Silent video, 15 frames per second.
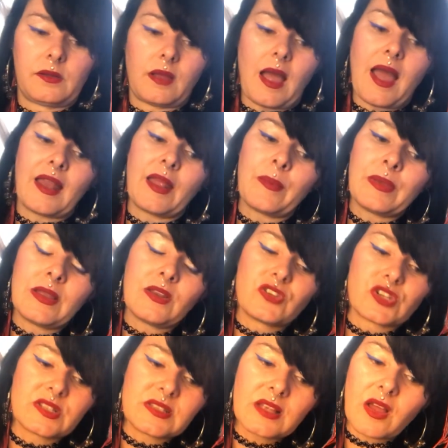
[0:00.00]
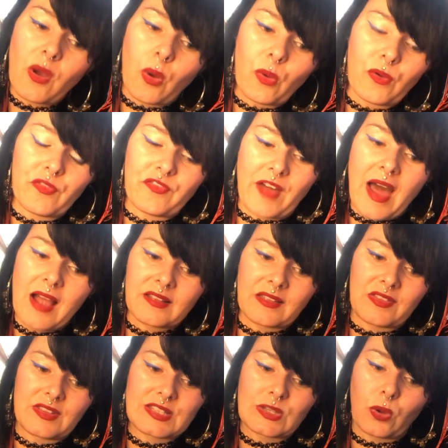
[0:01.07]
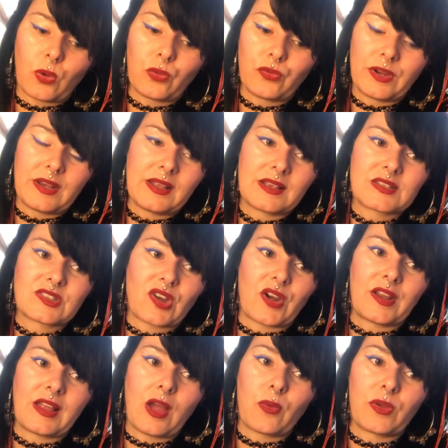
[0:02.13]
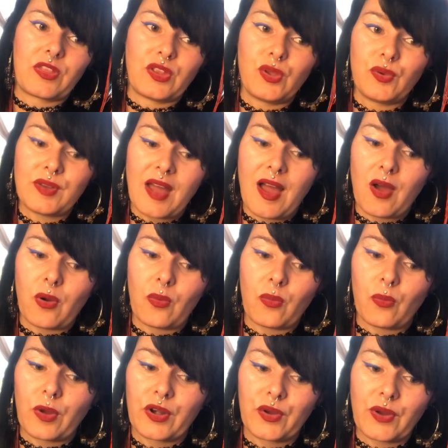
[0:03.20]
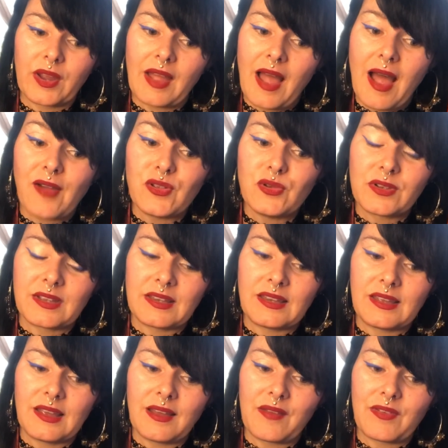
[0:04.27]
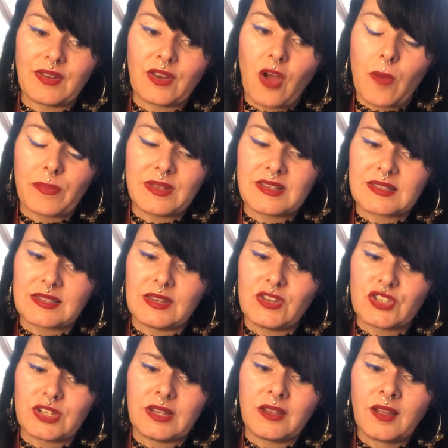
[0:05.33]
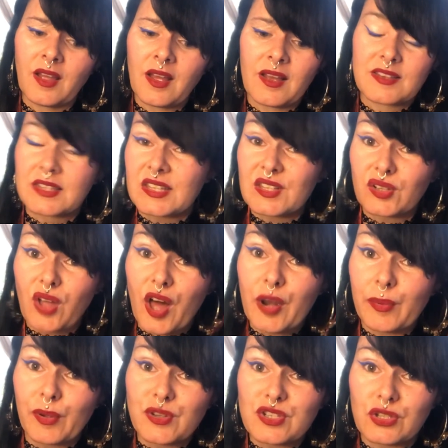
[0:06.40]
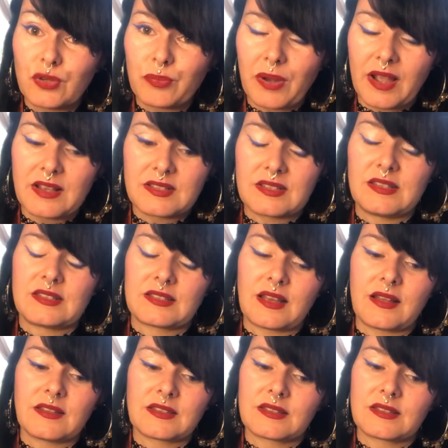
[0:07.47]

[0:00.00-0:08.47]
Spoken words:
And I mean, just the whole fact that this whole reading is starting out with you now wondering how you can give and not be stingy says a lot about you, Pisces suns.